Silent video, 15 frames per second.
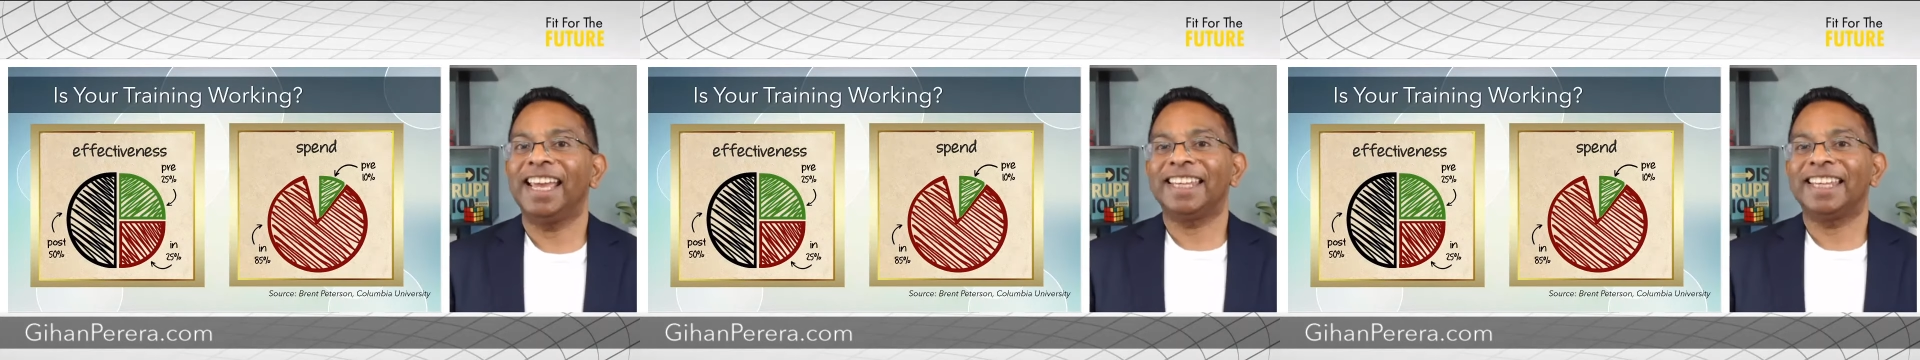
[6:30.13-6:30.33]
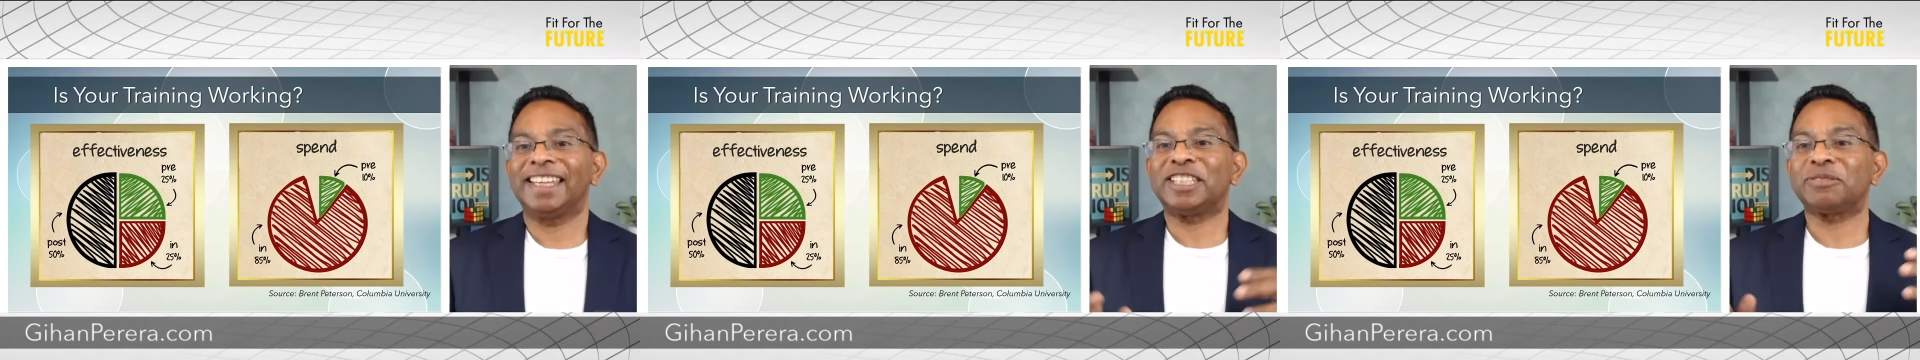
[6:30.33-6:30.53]

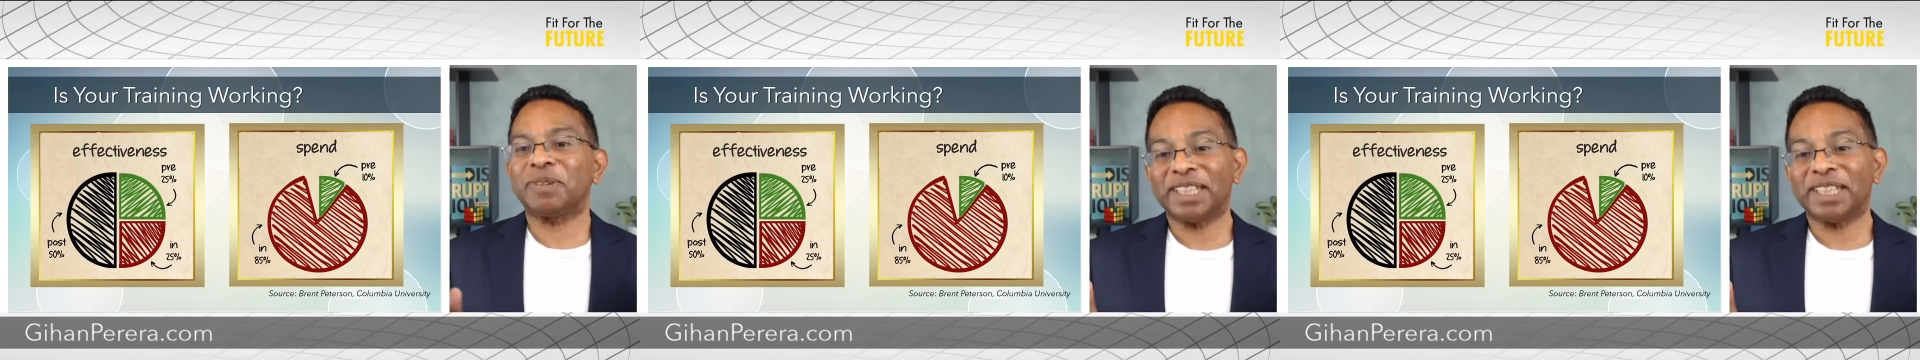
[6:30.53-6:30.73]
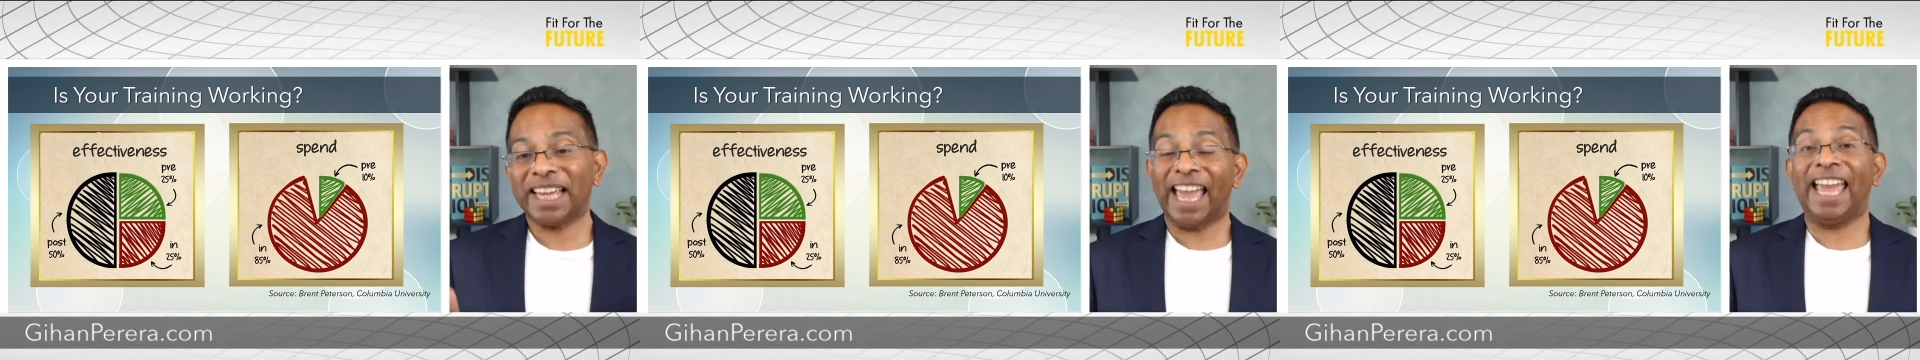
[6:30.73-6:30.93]
They'd
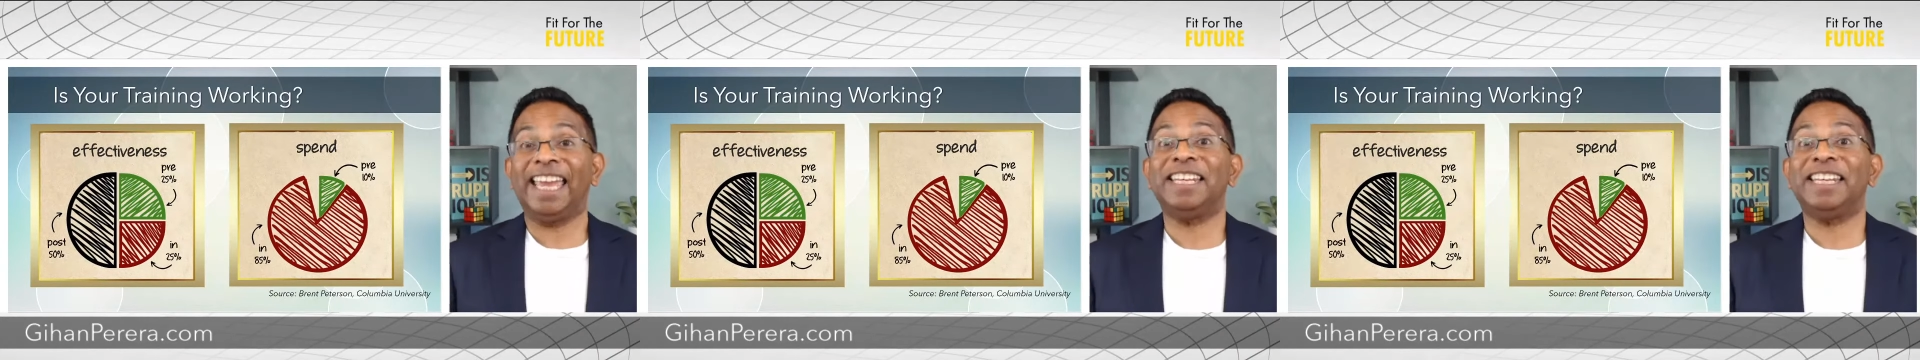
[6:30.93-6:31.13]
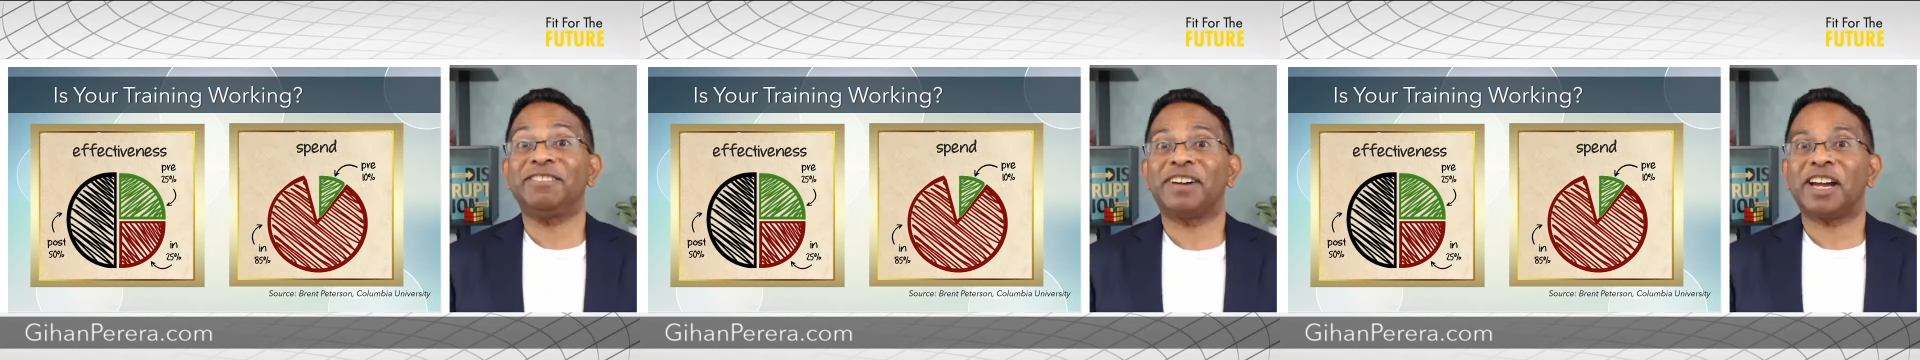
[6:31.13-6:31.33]
spend
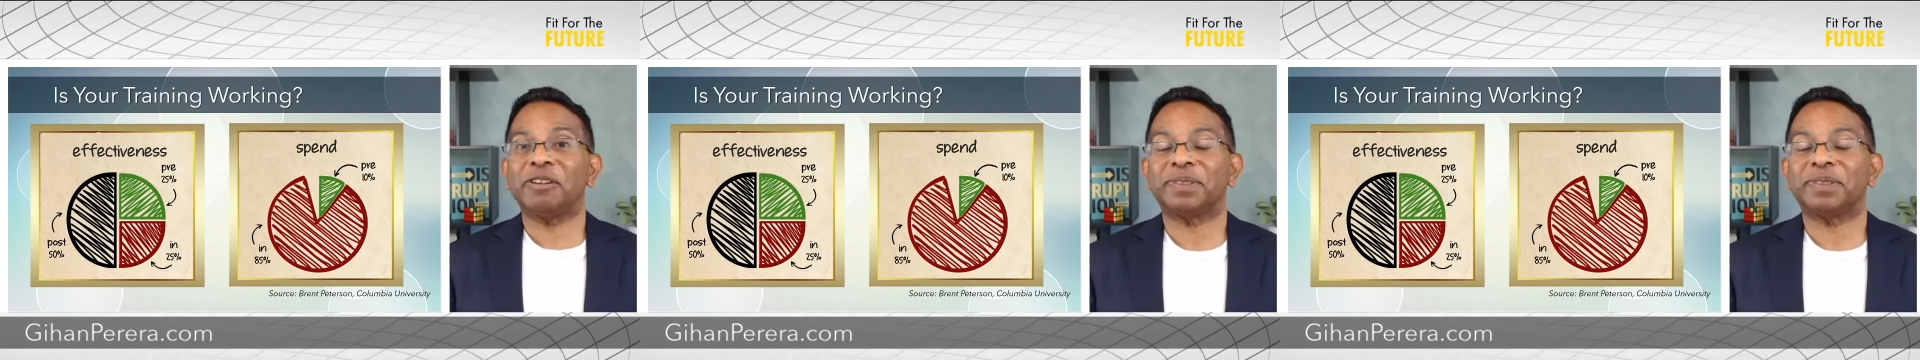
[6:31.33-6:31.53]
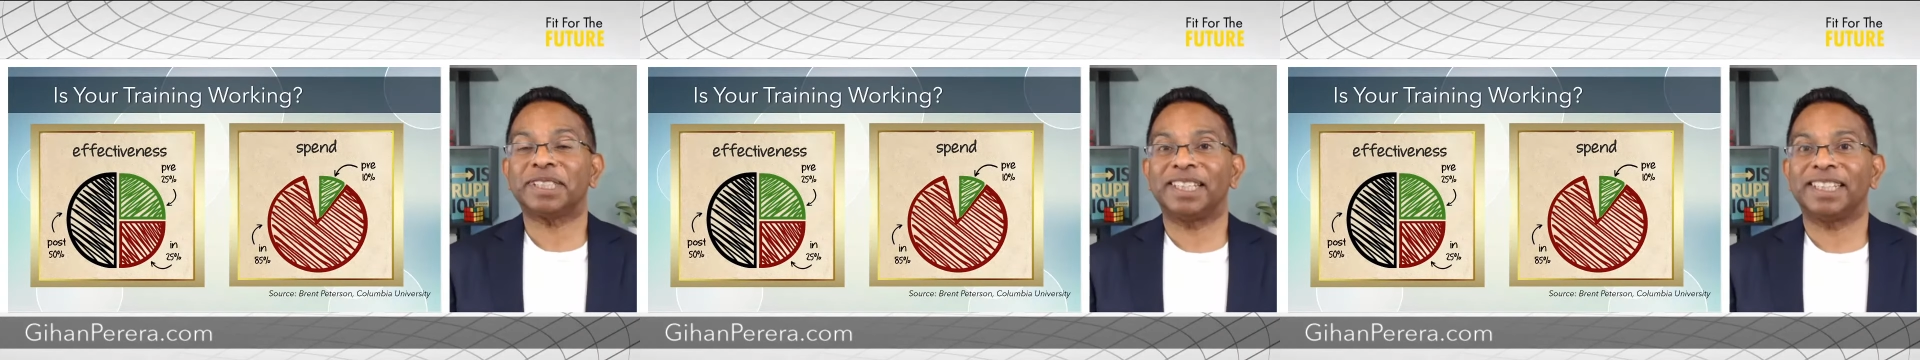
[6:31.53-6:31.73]

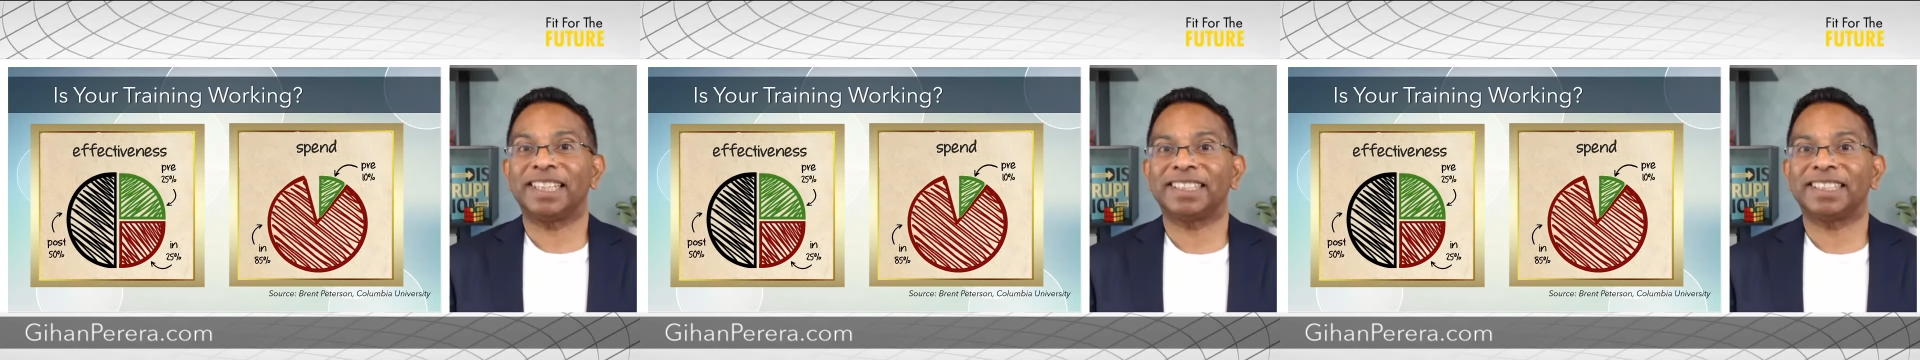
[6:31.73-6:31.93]
85% of their